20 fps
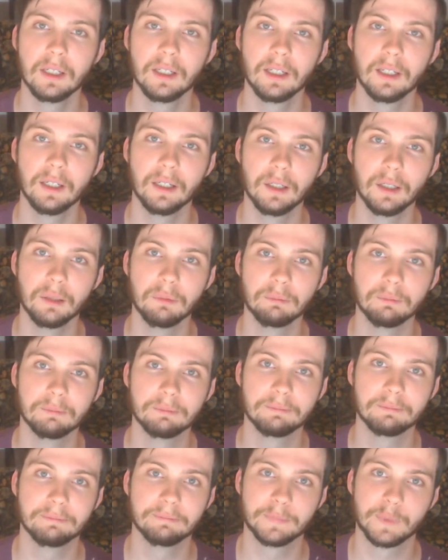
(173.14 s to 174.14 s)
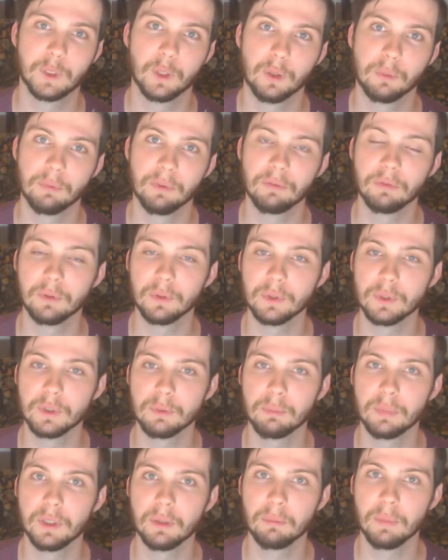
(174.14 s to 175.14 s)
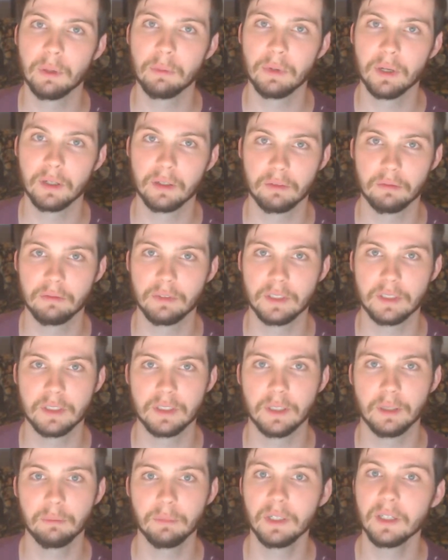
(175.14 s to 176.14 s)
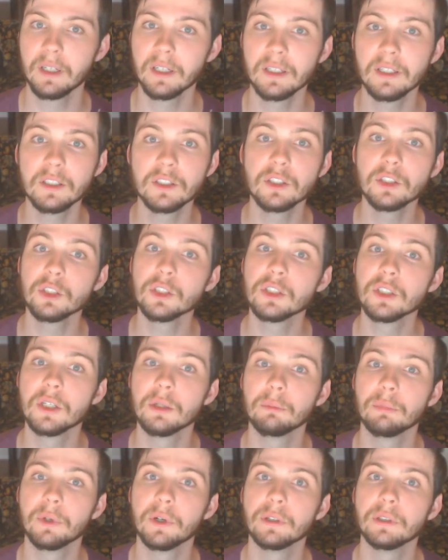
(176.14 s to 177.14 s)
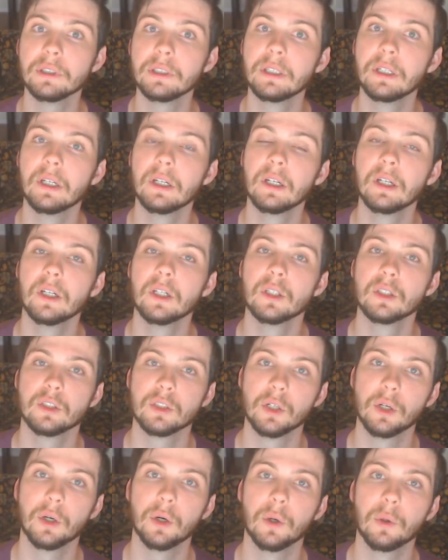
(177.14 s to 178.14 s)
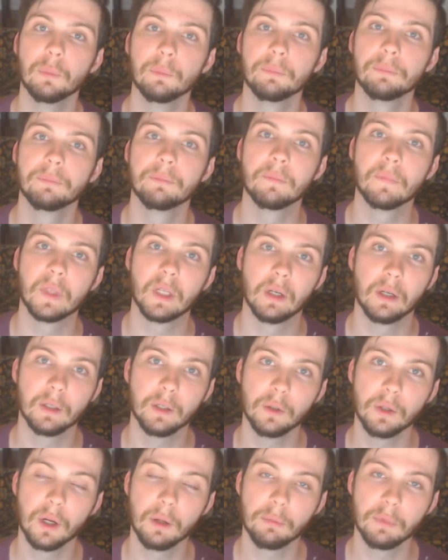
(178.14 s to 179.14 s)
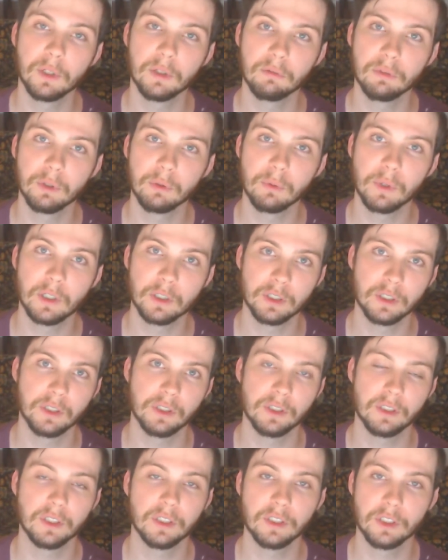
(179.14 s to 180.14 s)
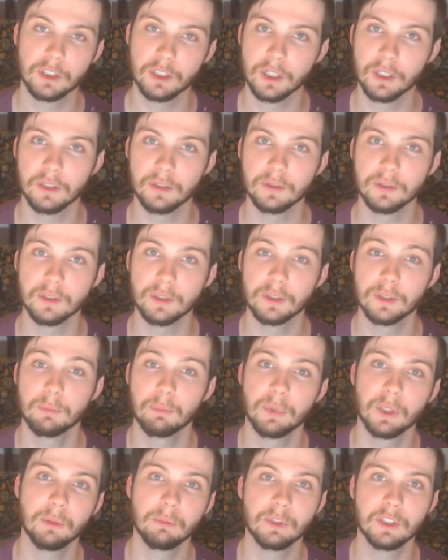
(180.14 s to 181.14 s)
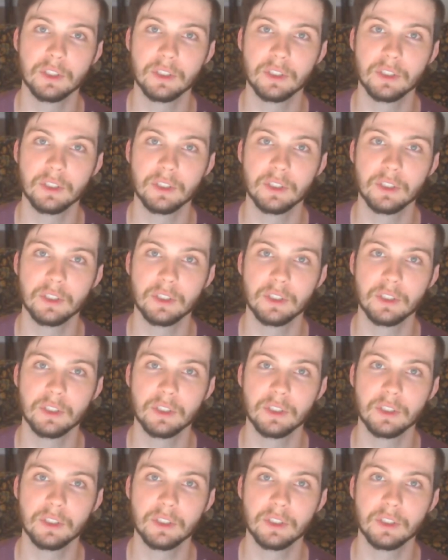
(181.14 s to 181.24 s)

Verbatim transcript: um, carpet floors, but maybe I can fix some. But again, this is just temporary. So I know not many of you are watching this, and this channel has pretty much